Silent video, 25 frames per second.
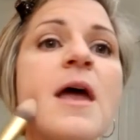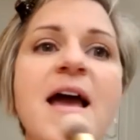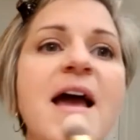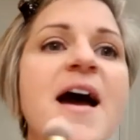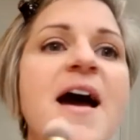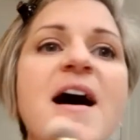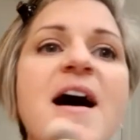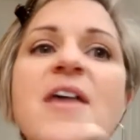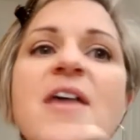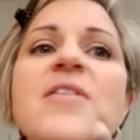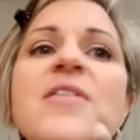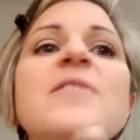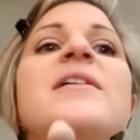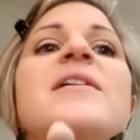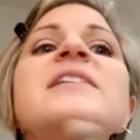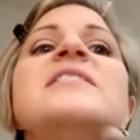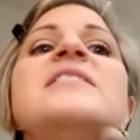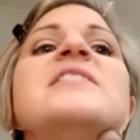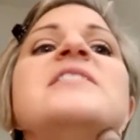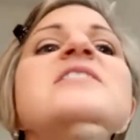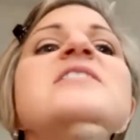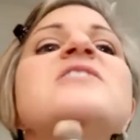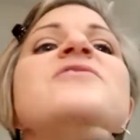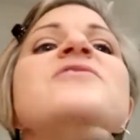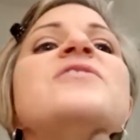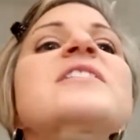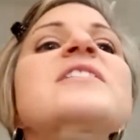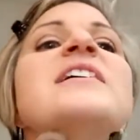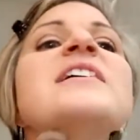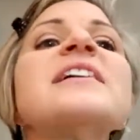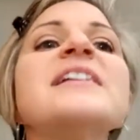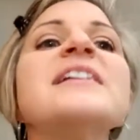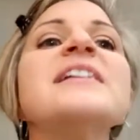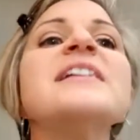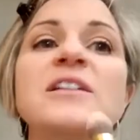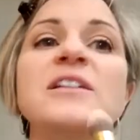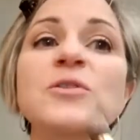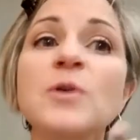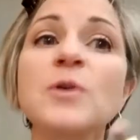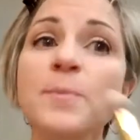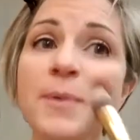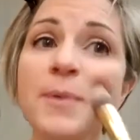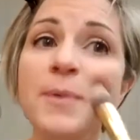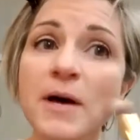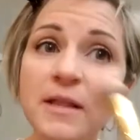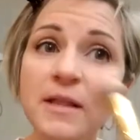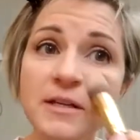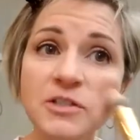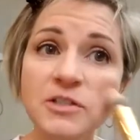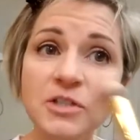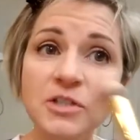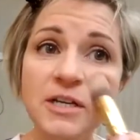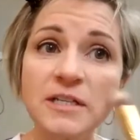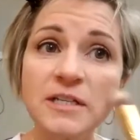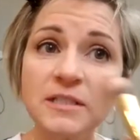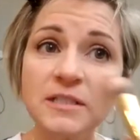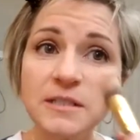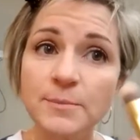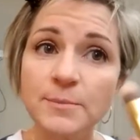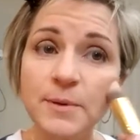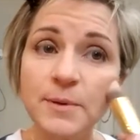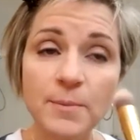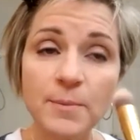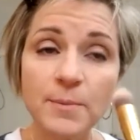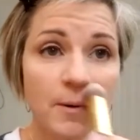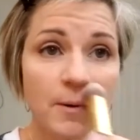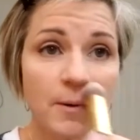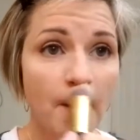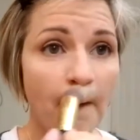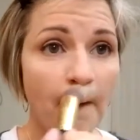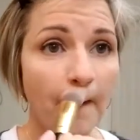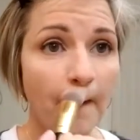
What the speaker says: Otherwise, I just feel like I need to apologize to people.